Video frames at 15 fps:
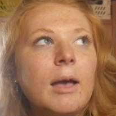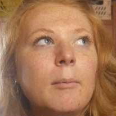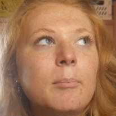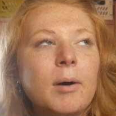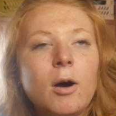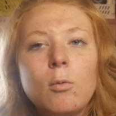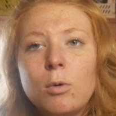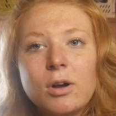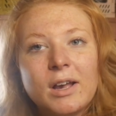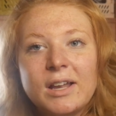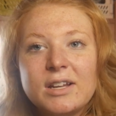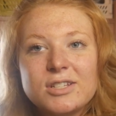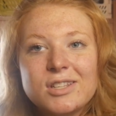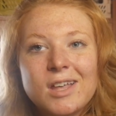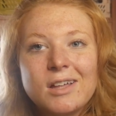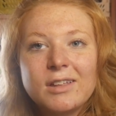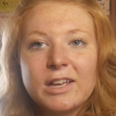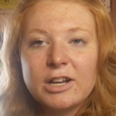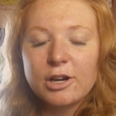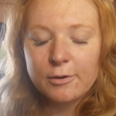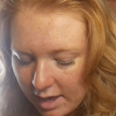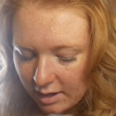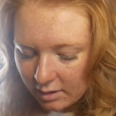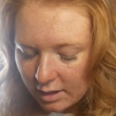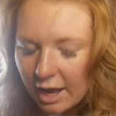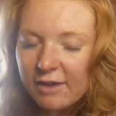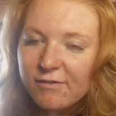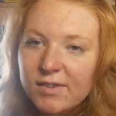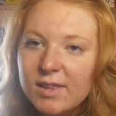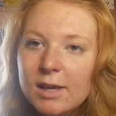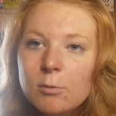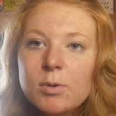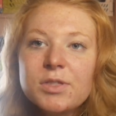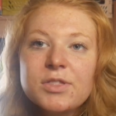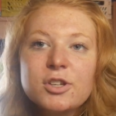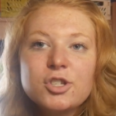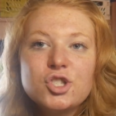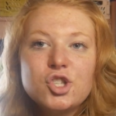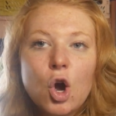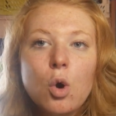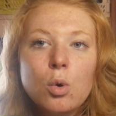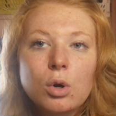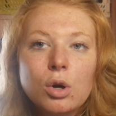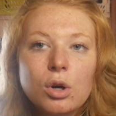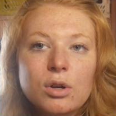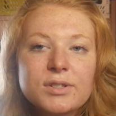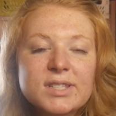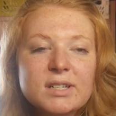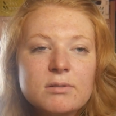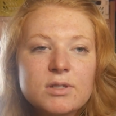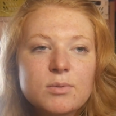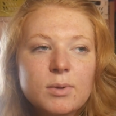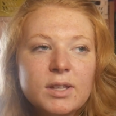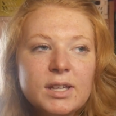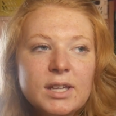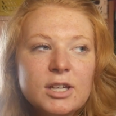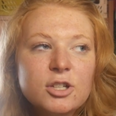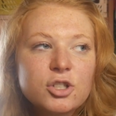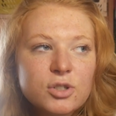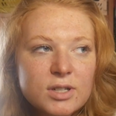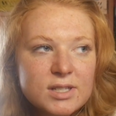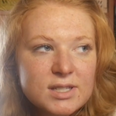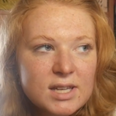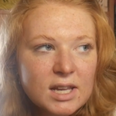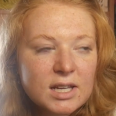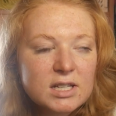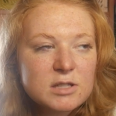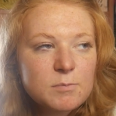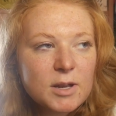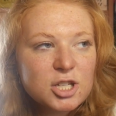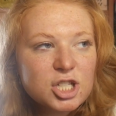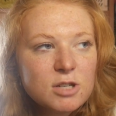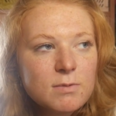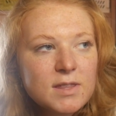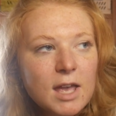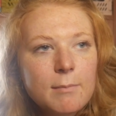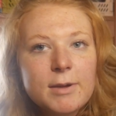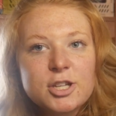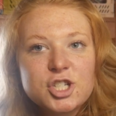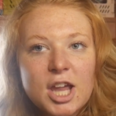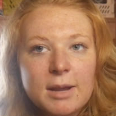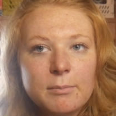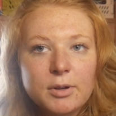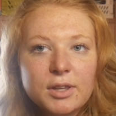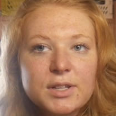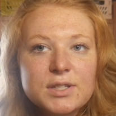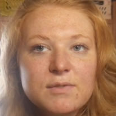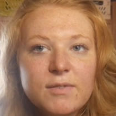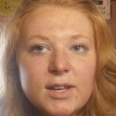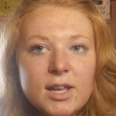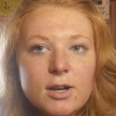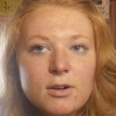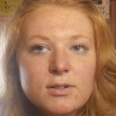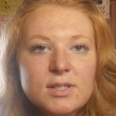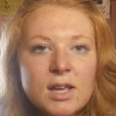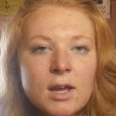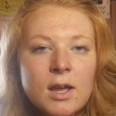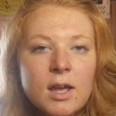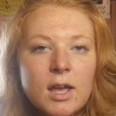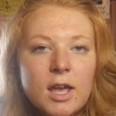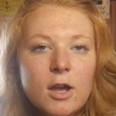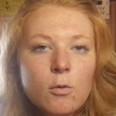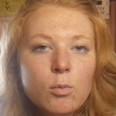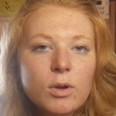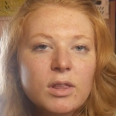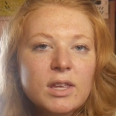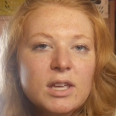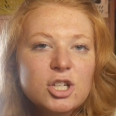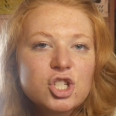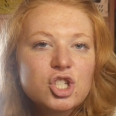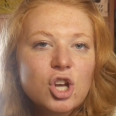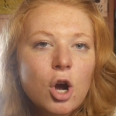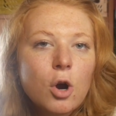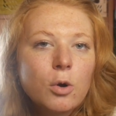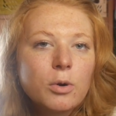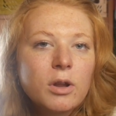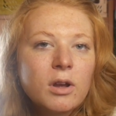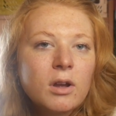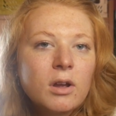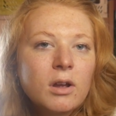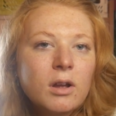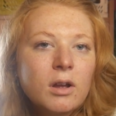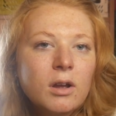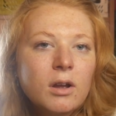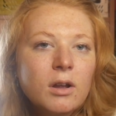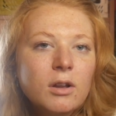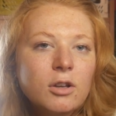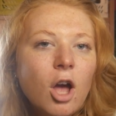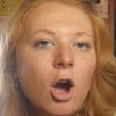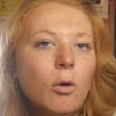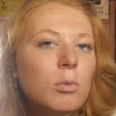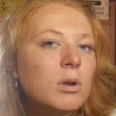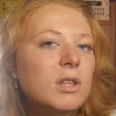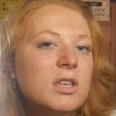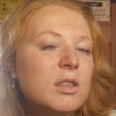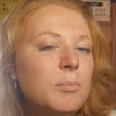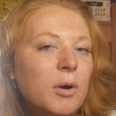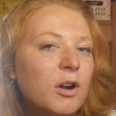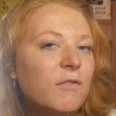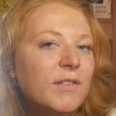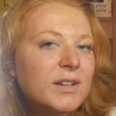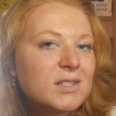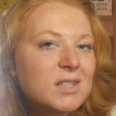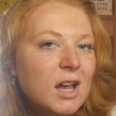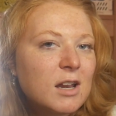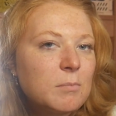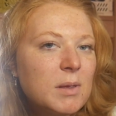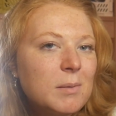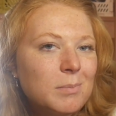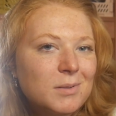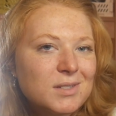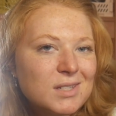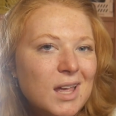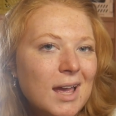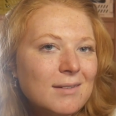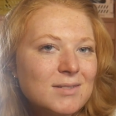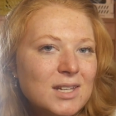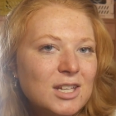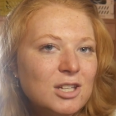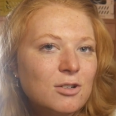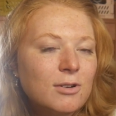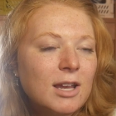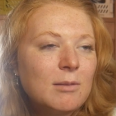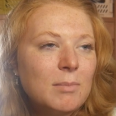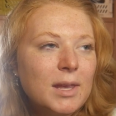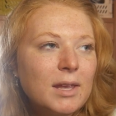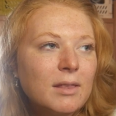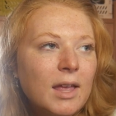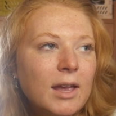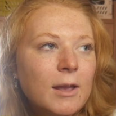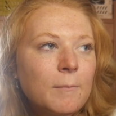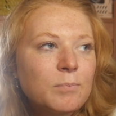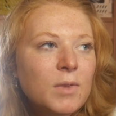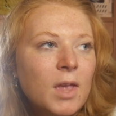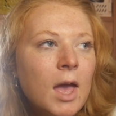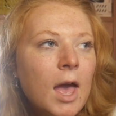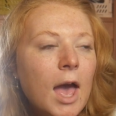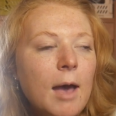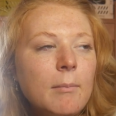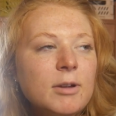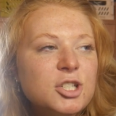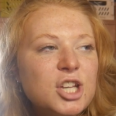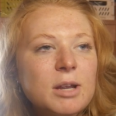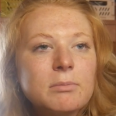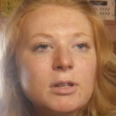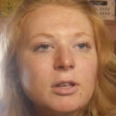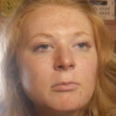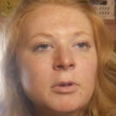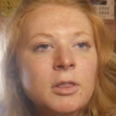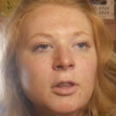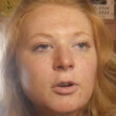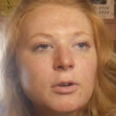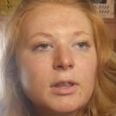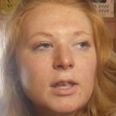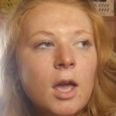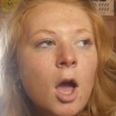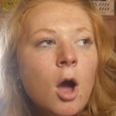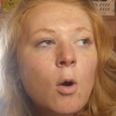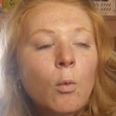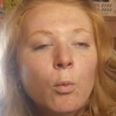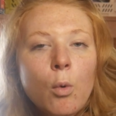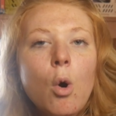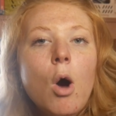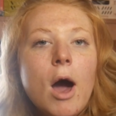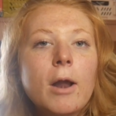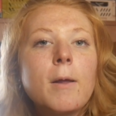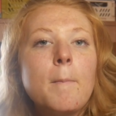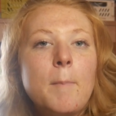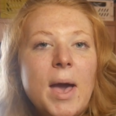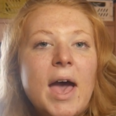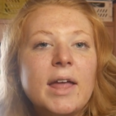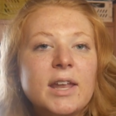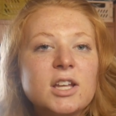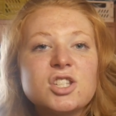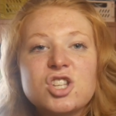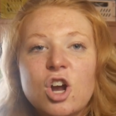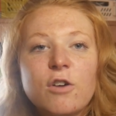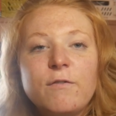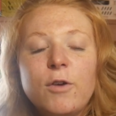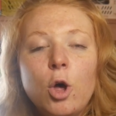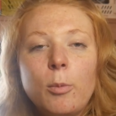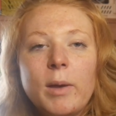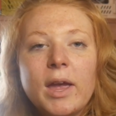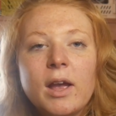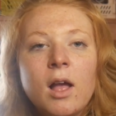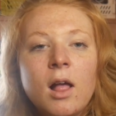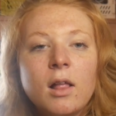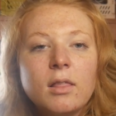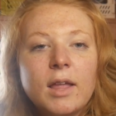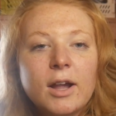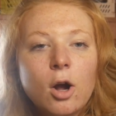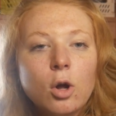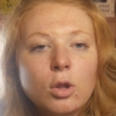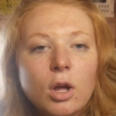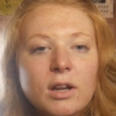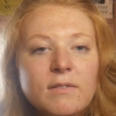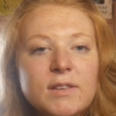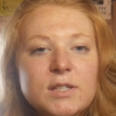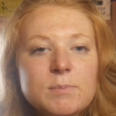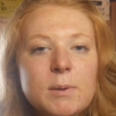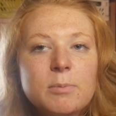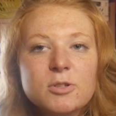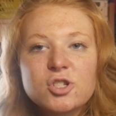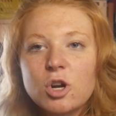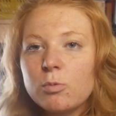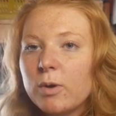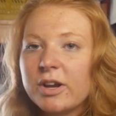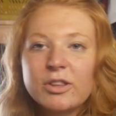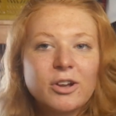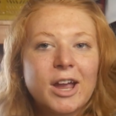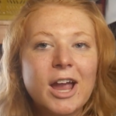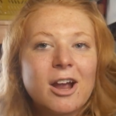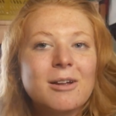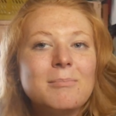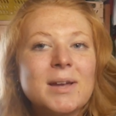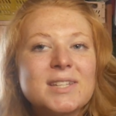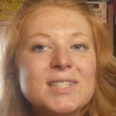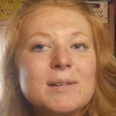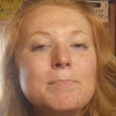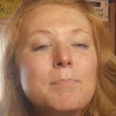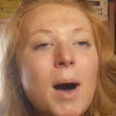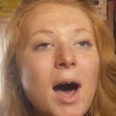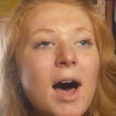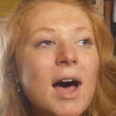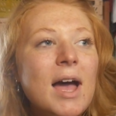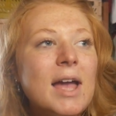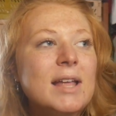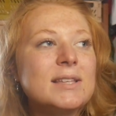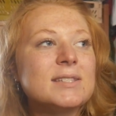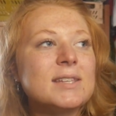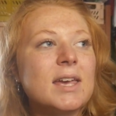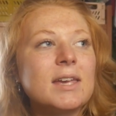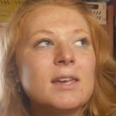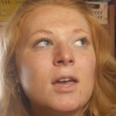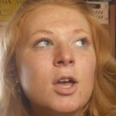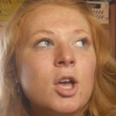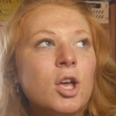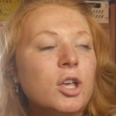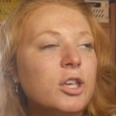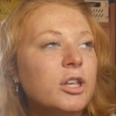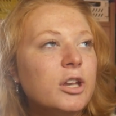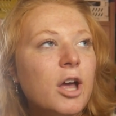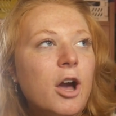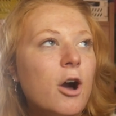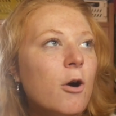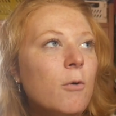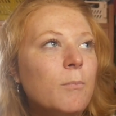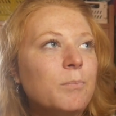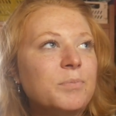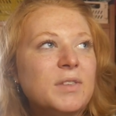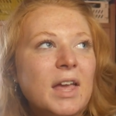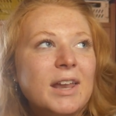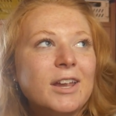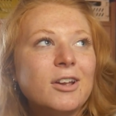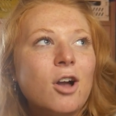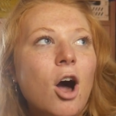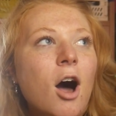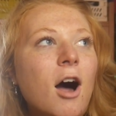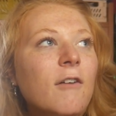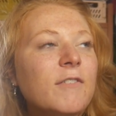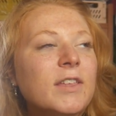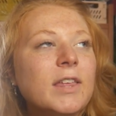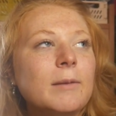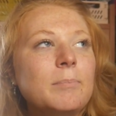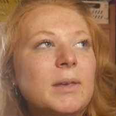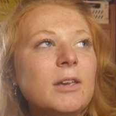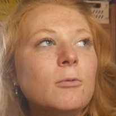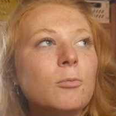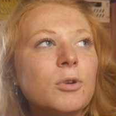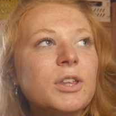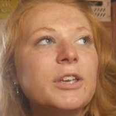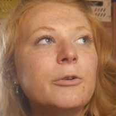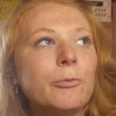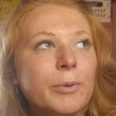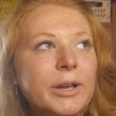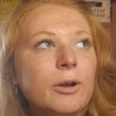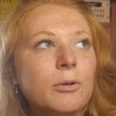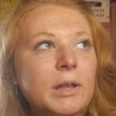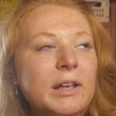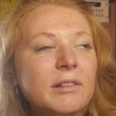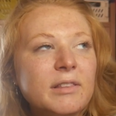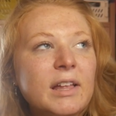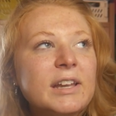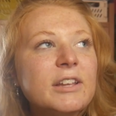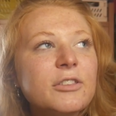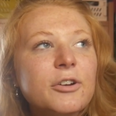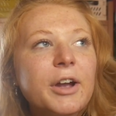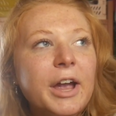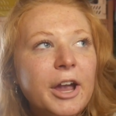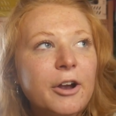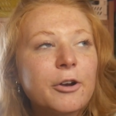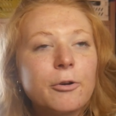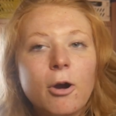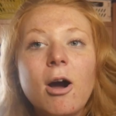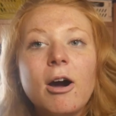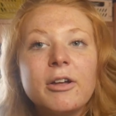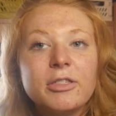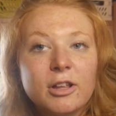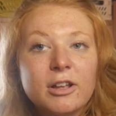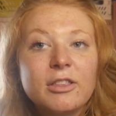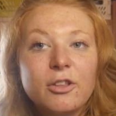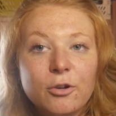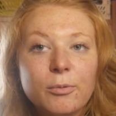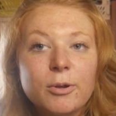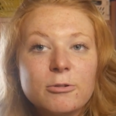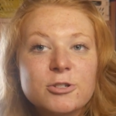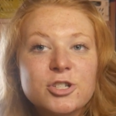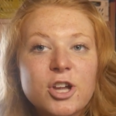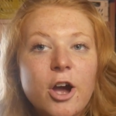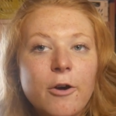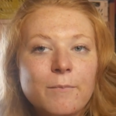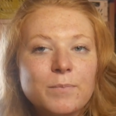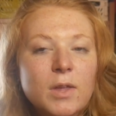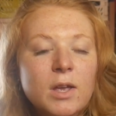but we'll get into that later. And I feel like with the dope girls, it was really interesting, especially with Emma Chamberlain's videos. It really showed not really the perfect side of people's lives. Like, you know what I mean? Like, Emma Chamberlain would literally roll out of bed and start filming. Like, a lot of these people started wearing their hair in messy buns, like, you know, getting coffee, like being really real, like letting their hair grow and letting their roots show.